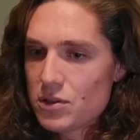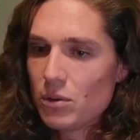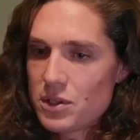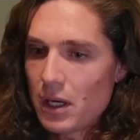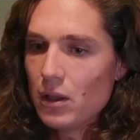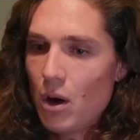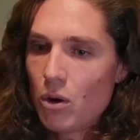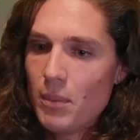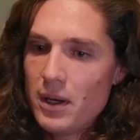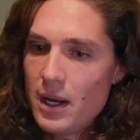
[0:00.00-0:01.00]
So it's like a
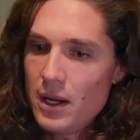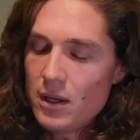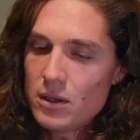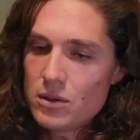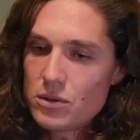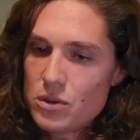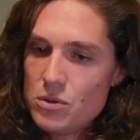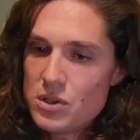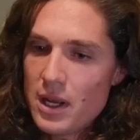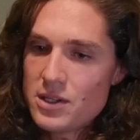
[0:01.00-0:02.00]
lower Monday,
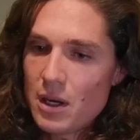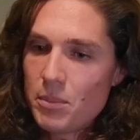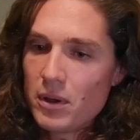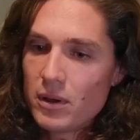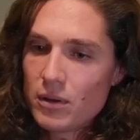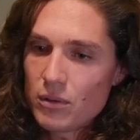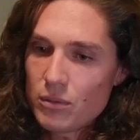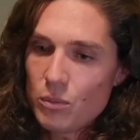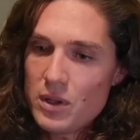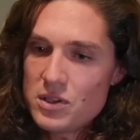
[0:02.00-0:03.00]
Tuesdays upper,
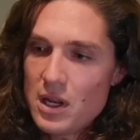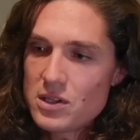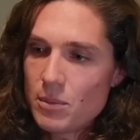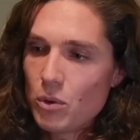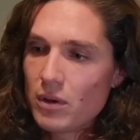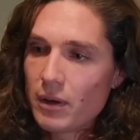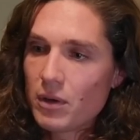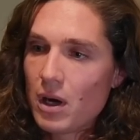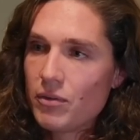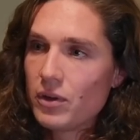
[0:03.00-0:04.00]
Wednesdays a more like
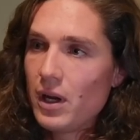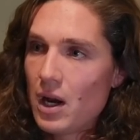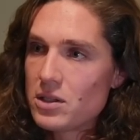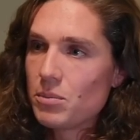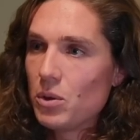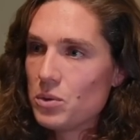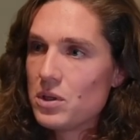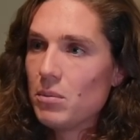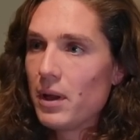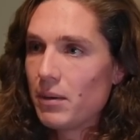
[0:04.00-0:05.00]
recovery, hot tub, cold
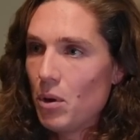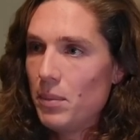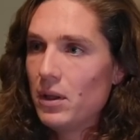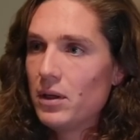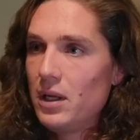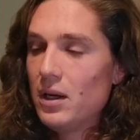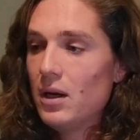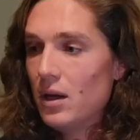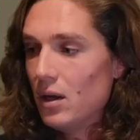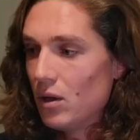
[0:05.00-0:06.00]
tub, like mobility,
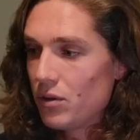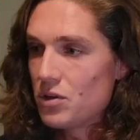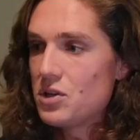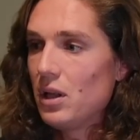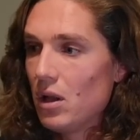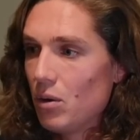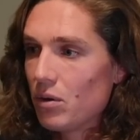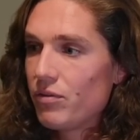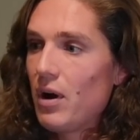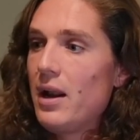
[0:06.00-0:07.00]
right. Thursday
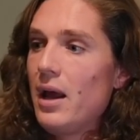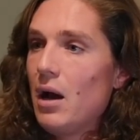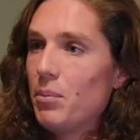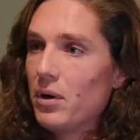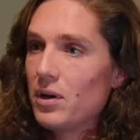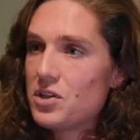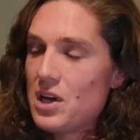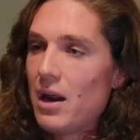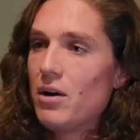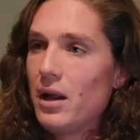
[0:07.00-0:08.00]
lower, Friday upper,
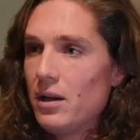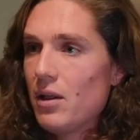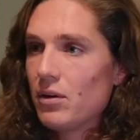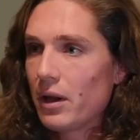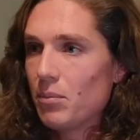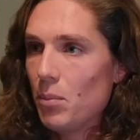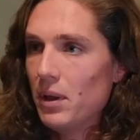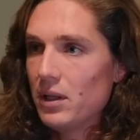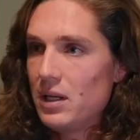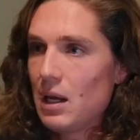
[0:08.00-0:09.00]
Saturday another like
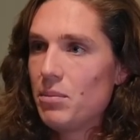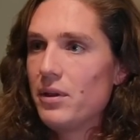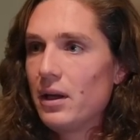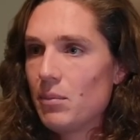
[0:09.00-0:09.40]
mobility type thing.